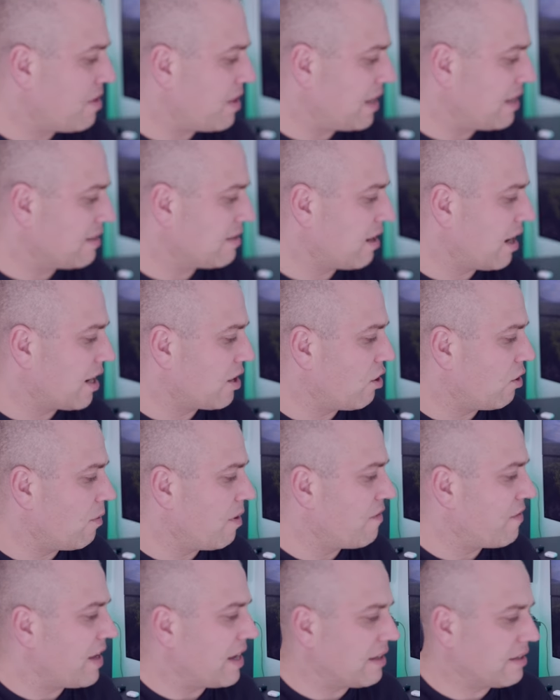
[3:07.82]
of things that I got
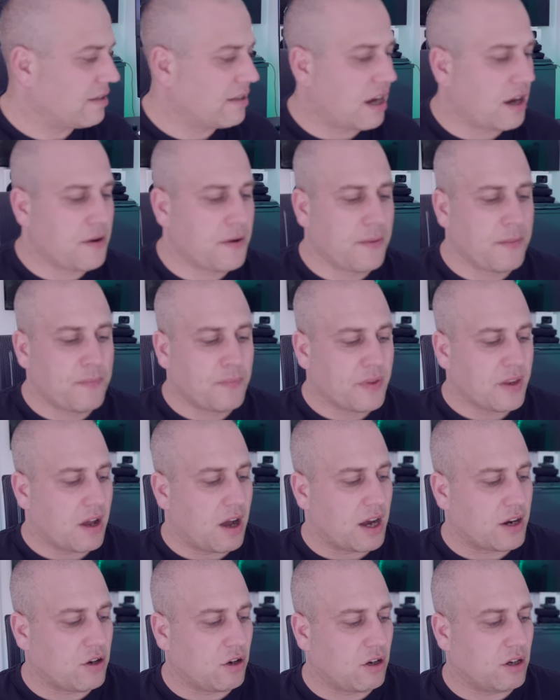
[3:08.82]
with it. So
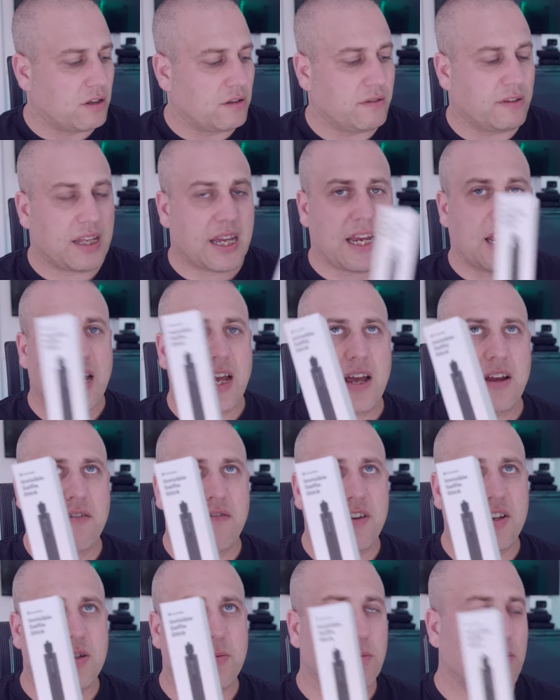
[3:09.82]
I got the
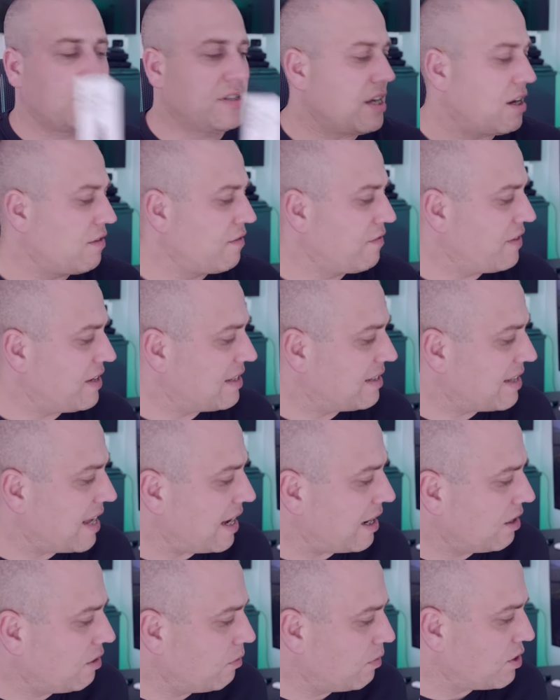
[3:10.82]
invisible selfie
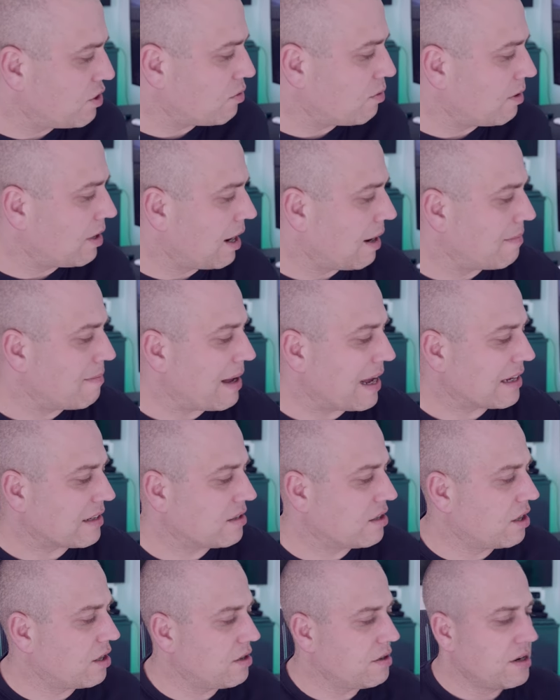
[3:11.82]
stick, which we'll come back
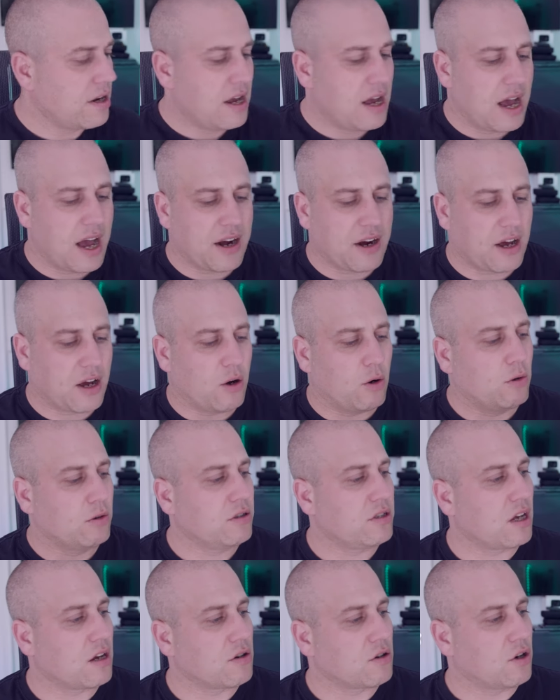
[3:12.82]
to, and I
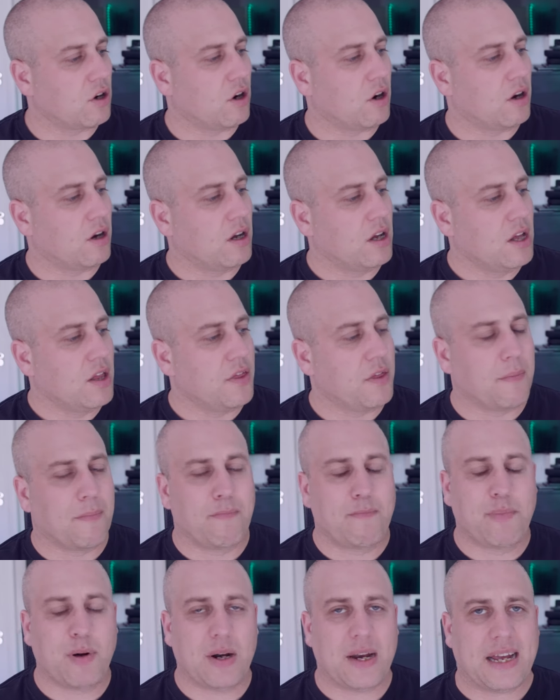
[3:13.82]
also got the
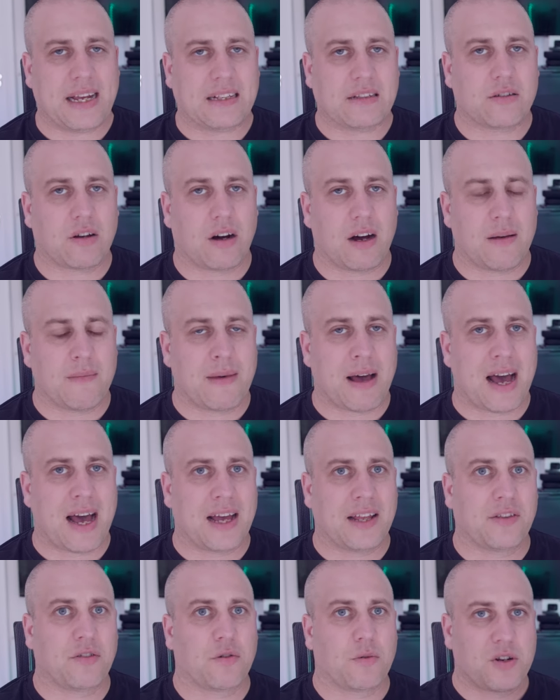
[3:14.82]
bullet time
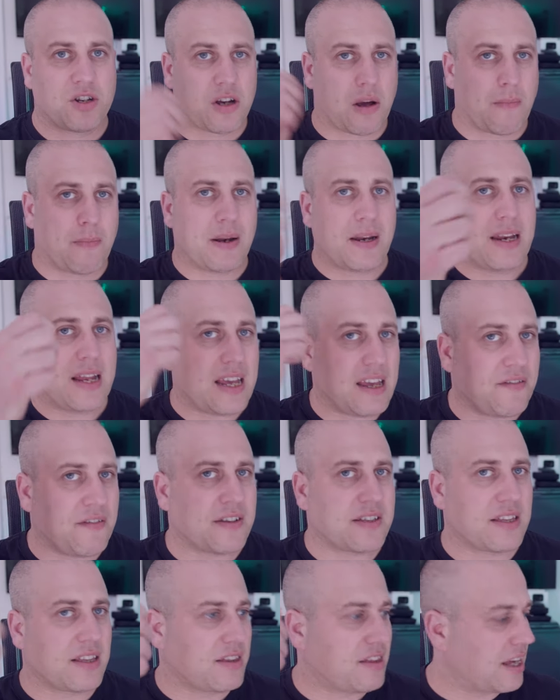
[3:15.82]
handle, which I believe
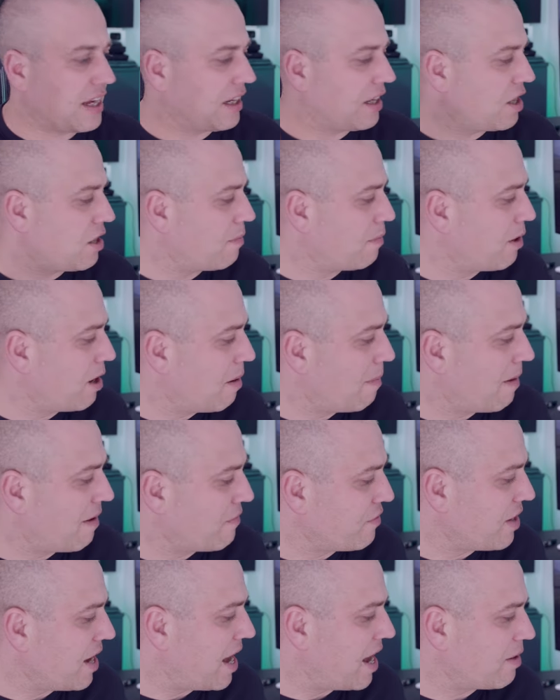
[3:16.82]
is the thing that you put above
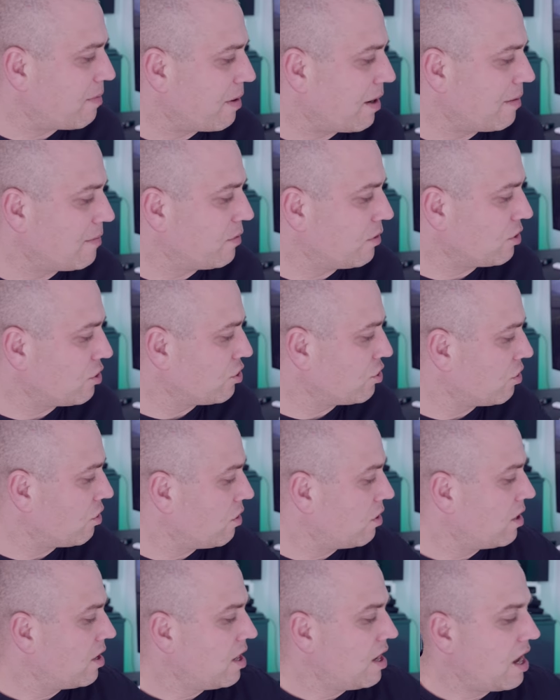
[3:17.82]
your head, but I'm not
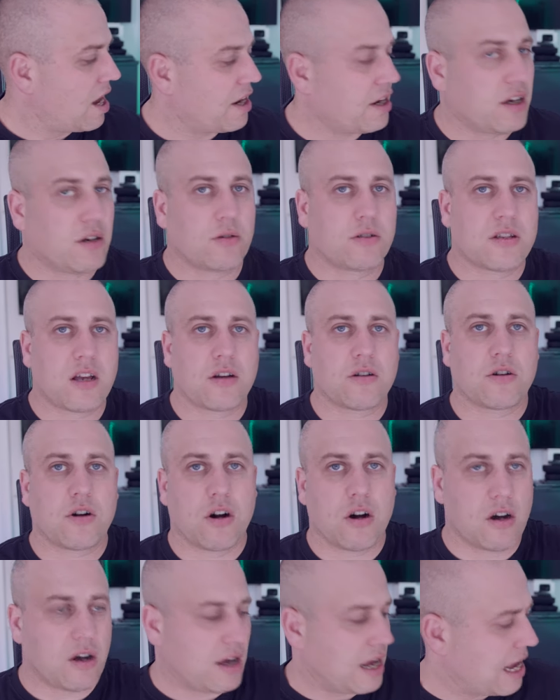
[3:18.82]
sure. And I also
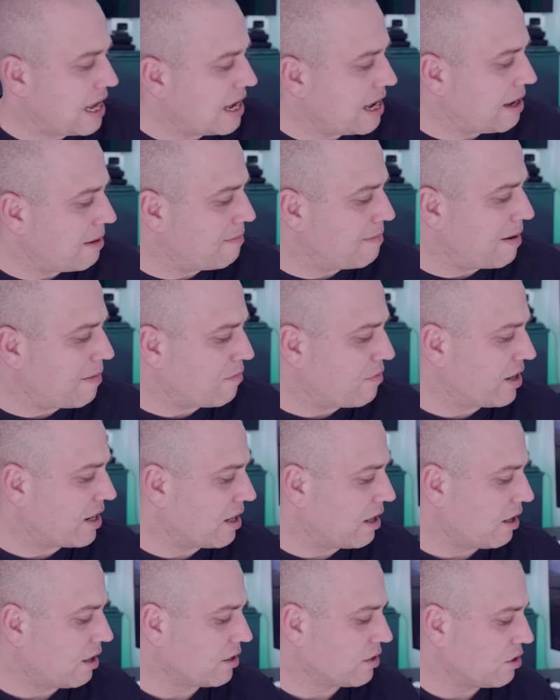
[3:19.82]
got a memory
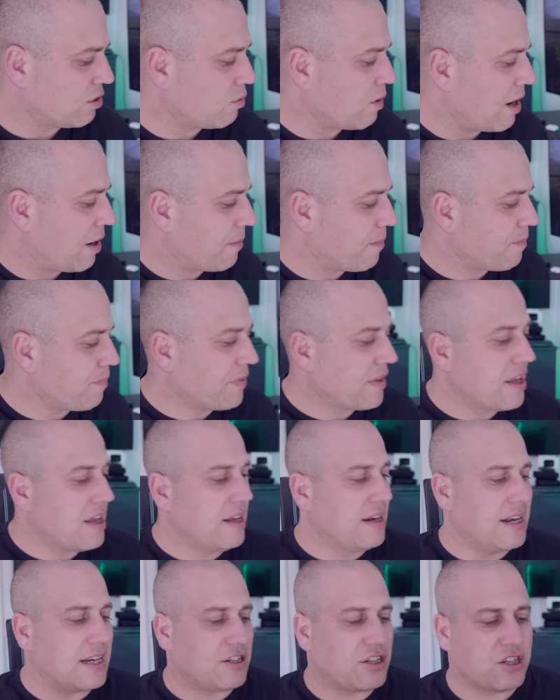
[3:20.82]
card as well.
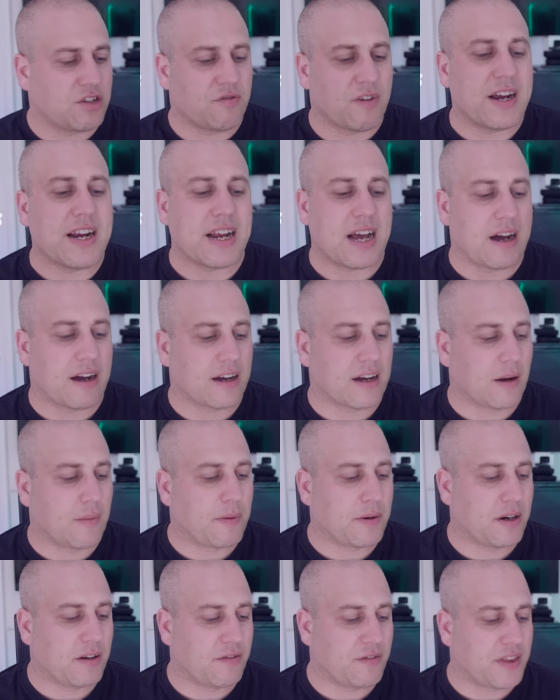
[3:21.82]
Let's just read out a
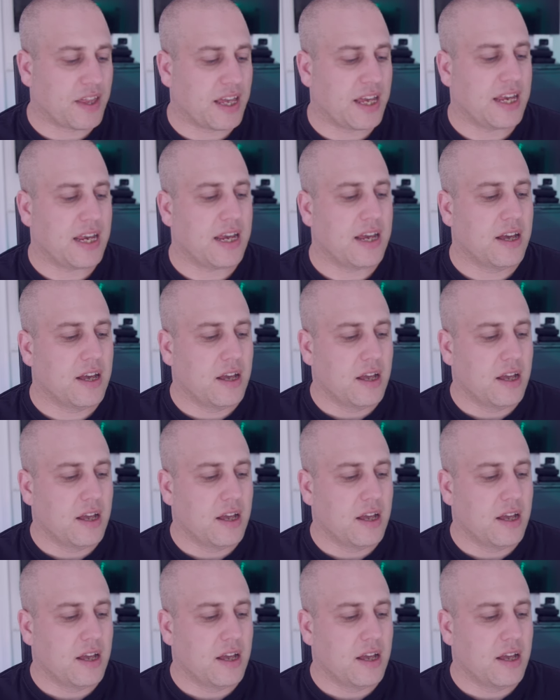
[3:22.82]
couple of the